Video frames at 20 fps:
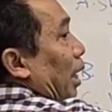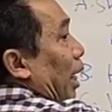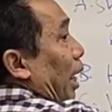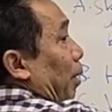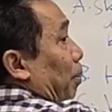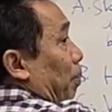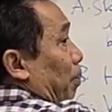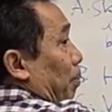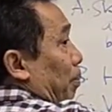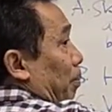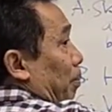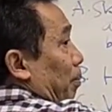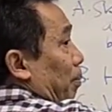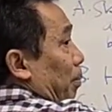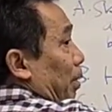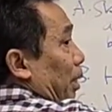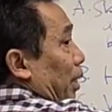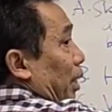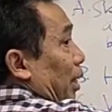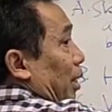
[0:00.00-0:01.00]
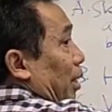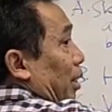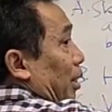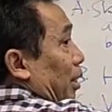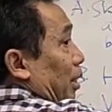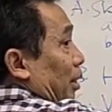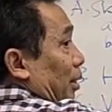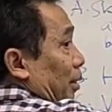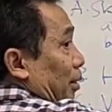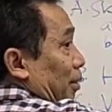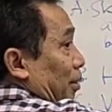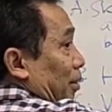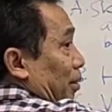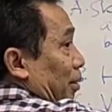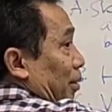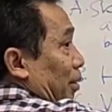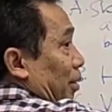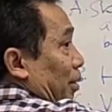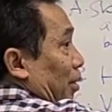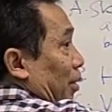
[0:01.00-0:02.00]
hip girdle
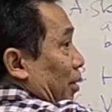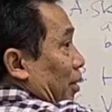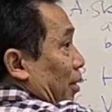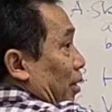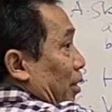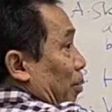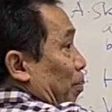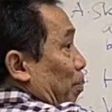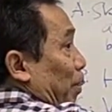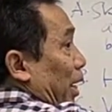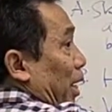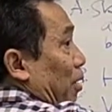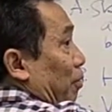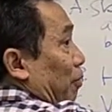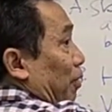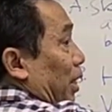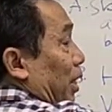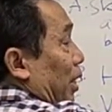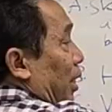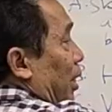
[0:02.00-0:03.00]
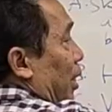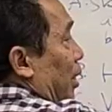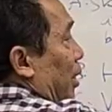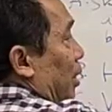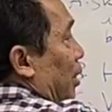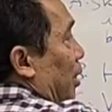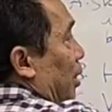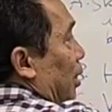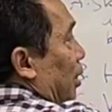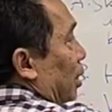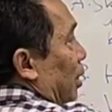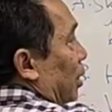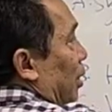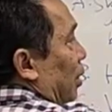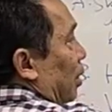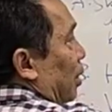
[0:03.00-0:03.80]
or pelvic girdle.